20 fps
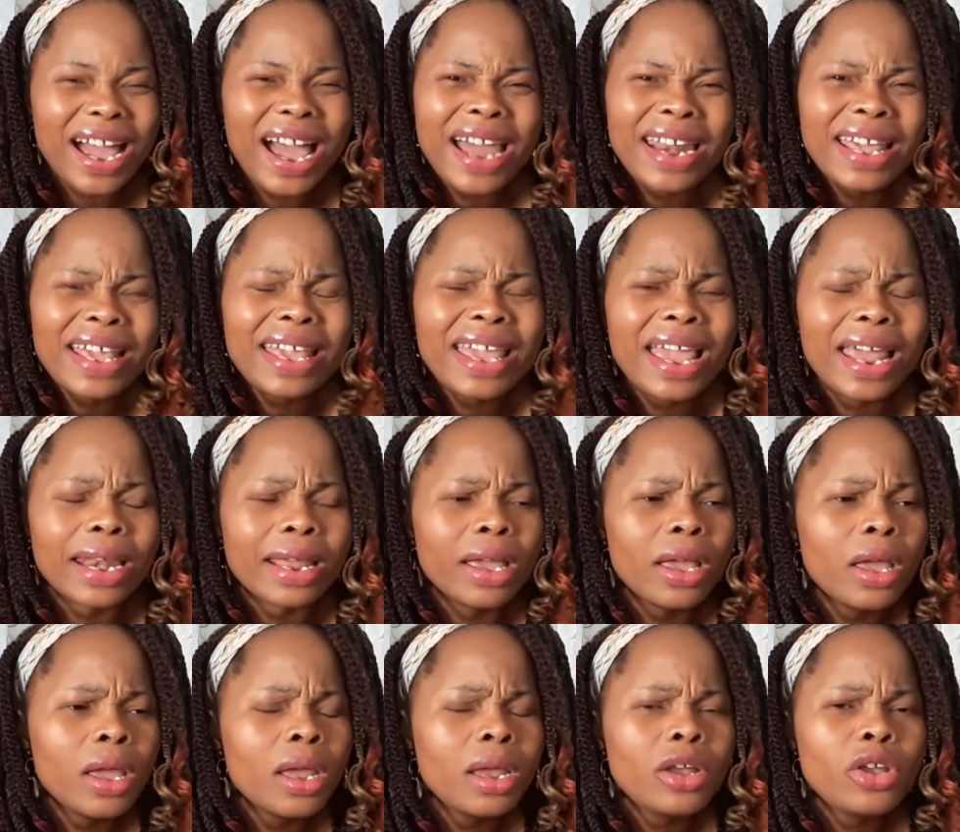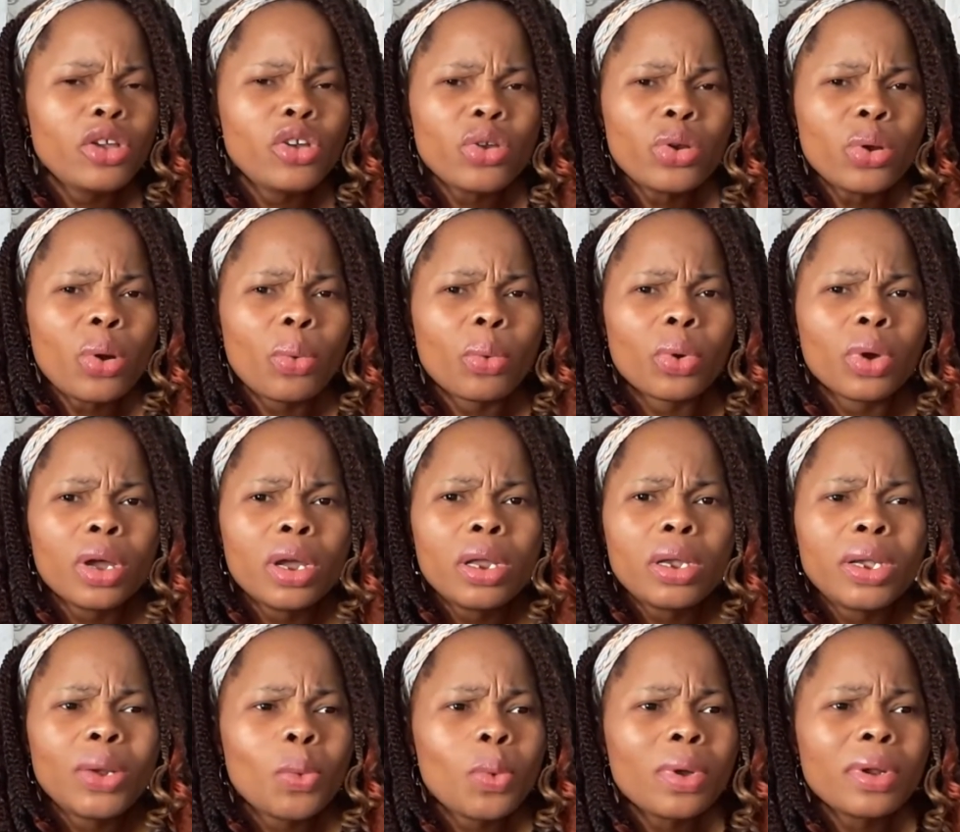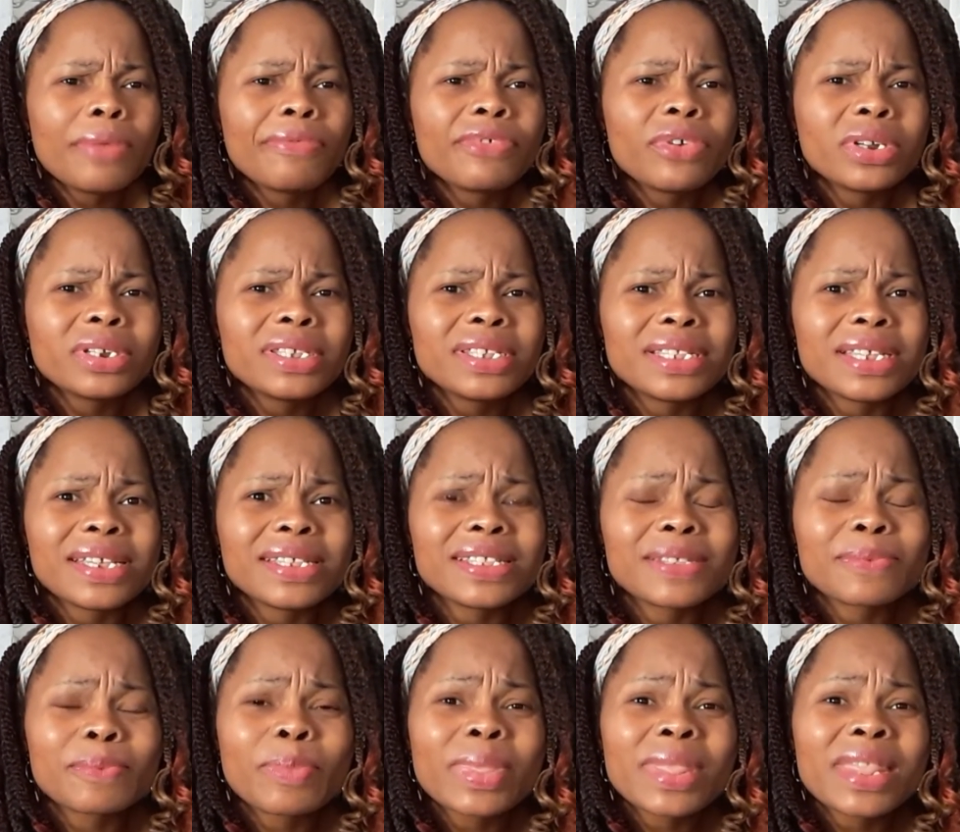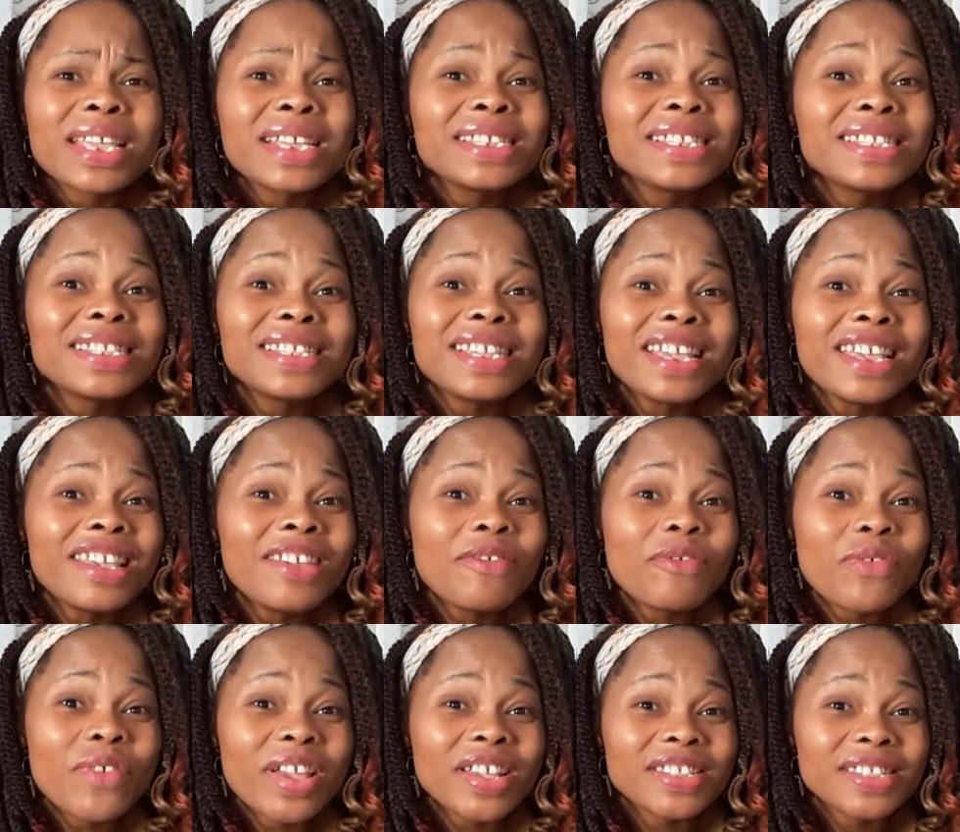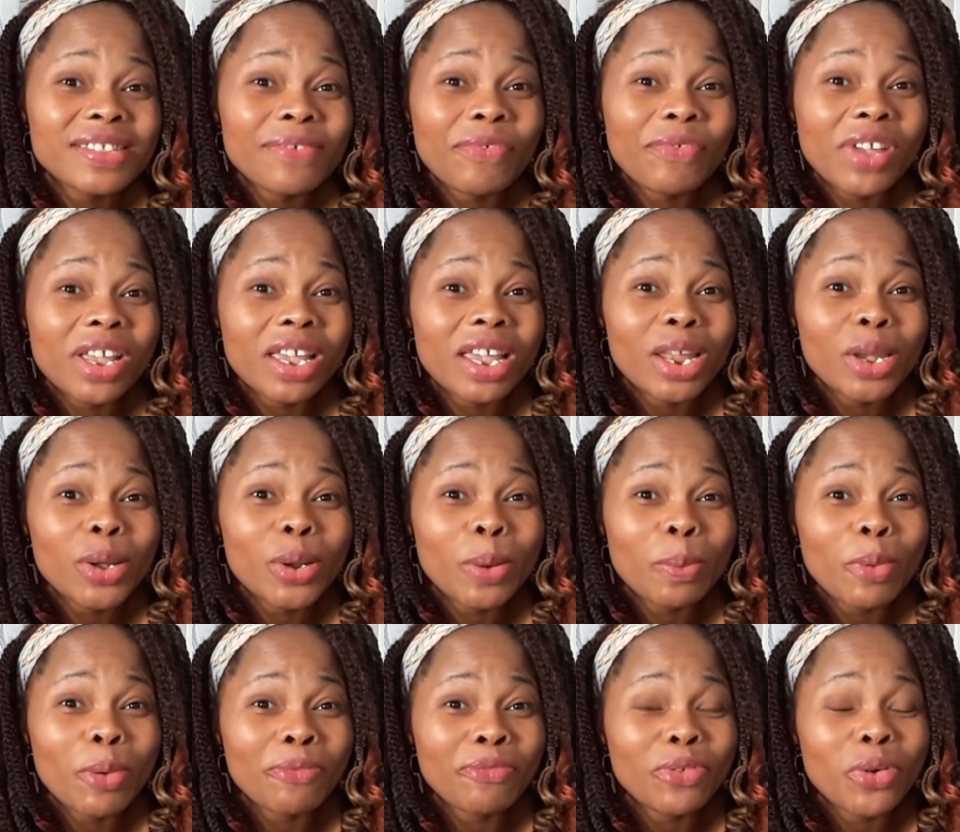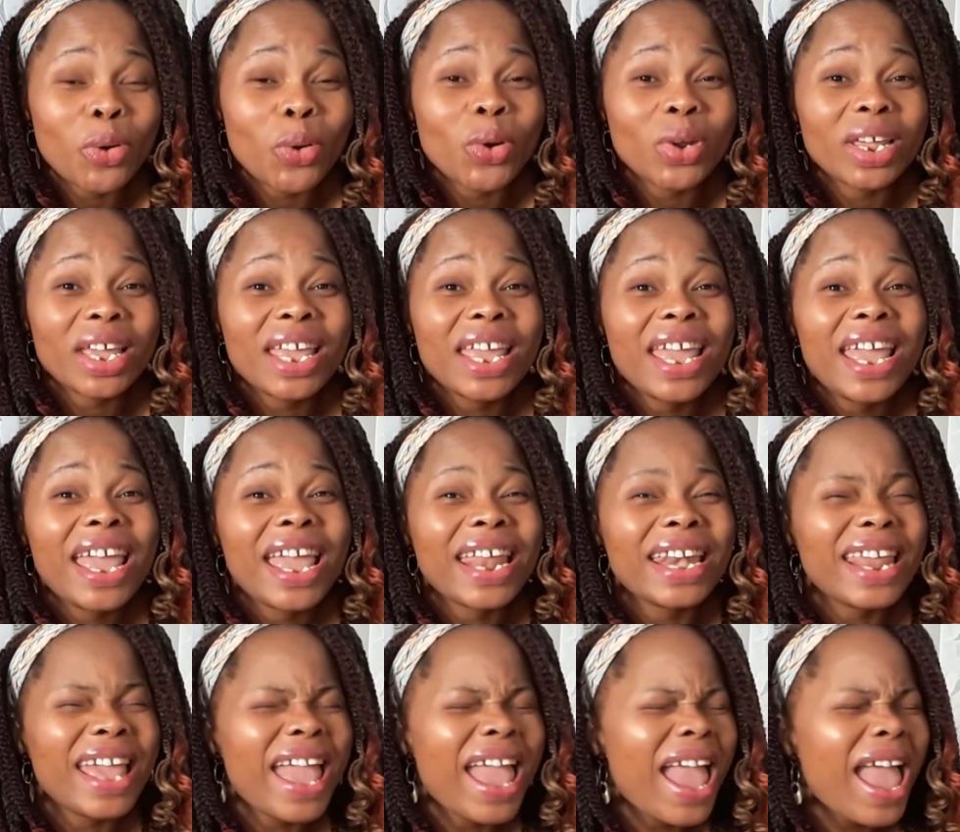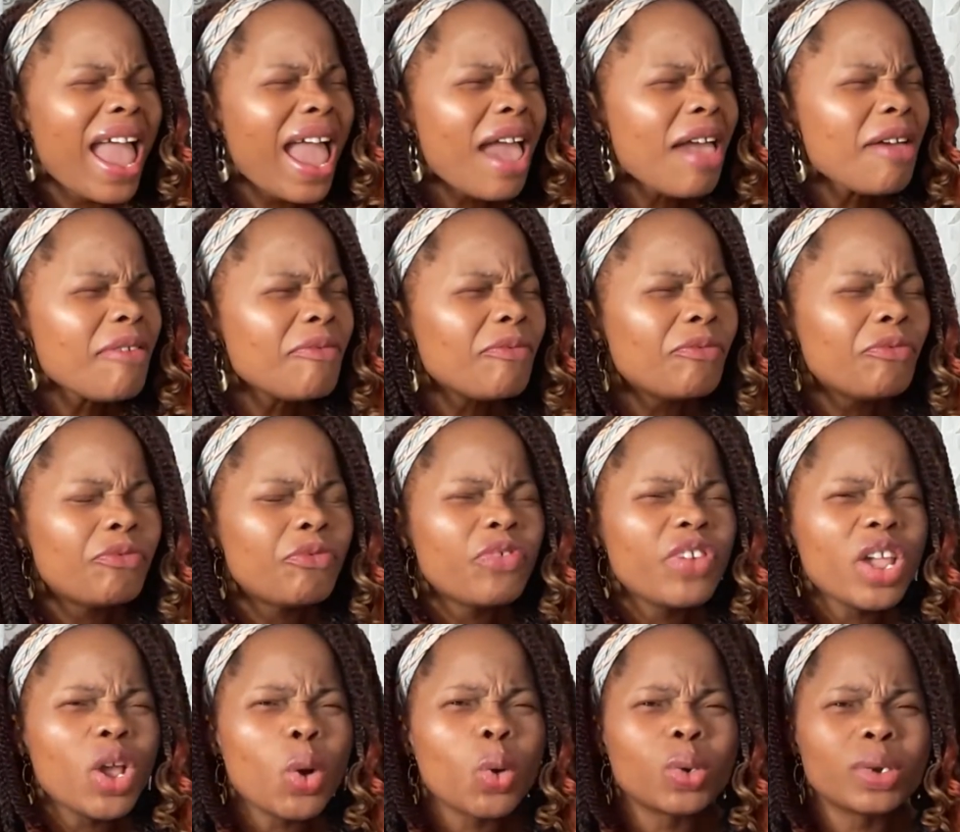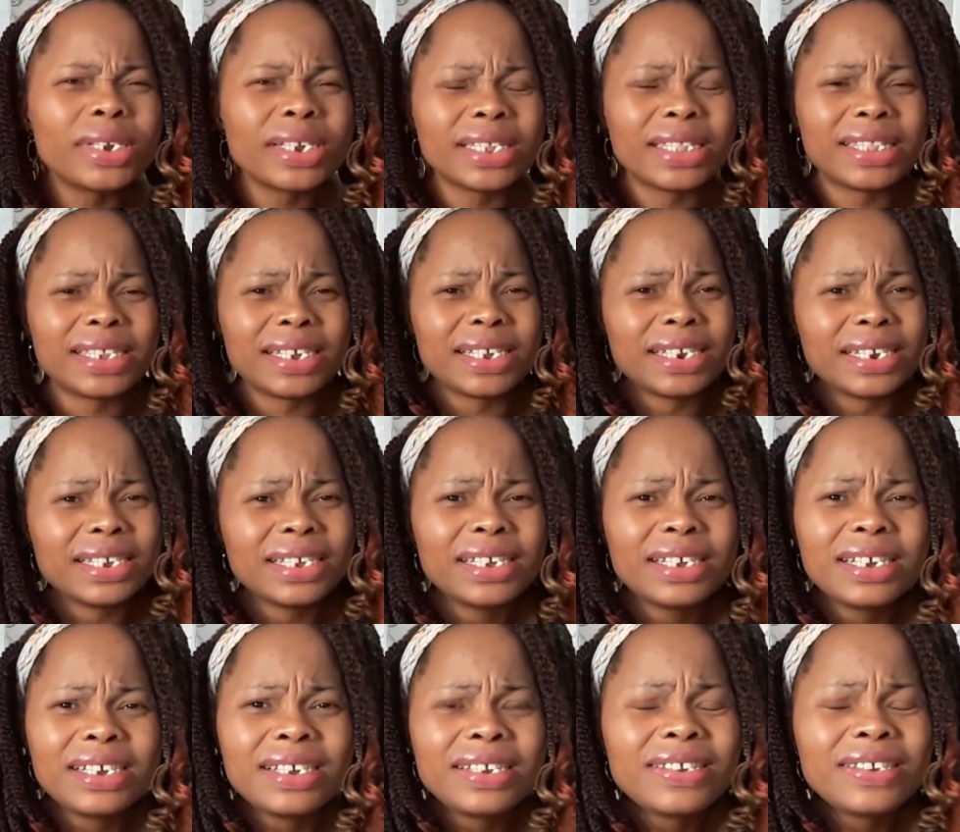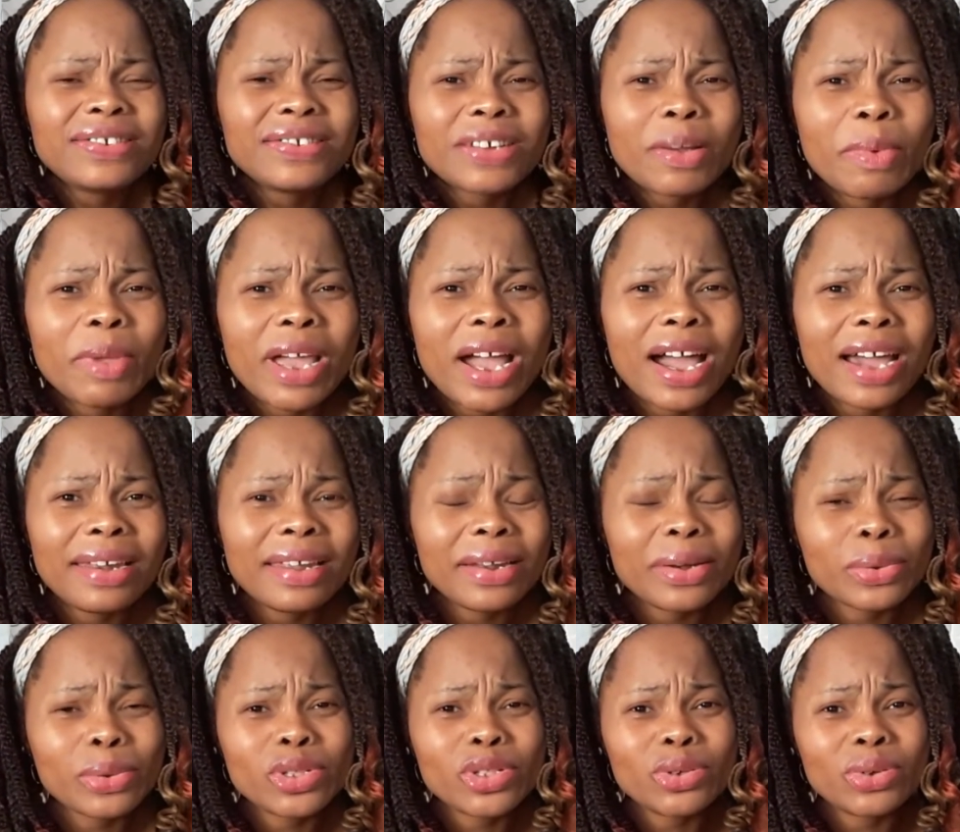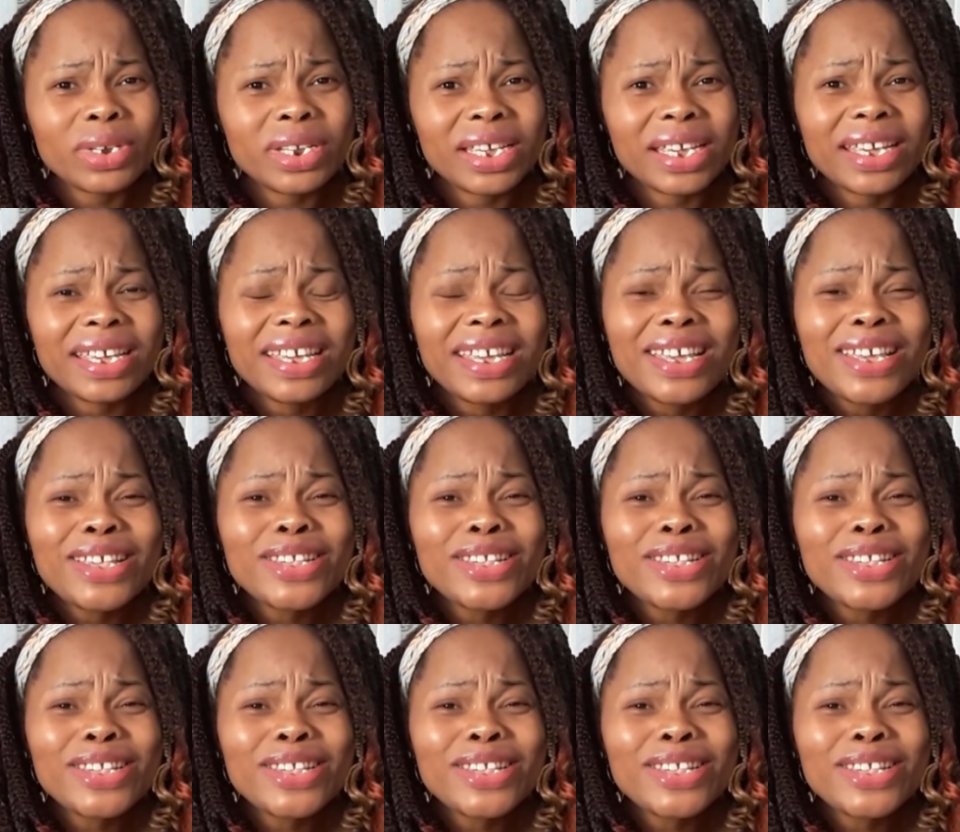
And again, the word of God says, seek ye first the kingdom of God, and every other thing shall be added unto thee.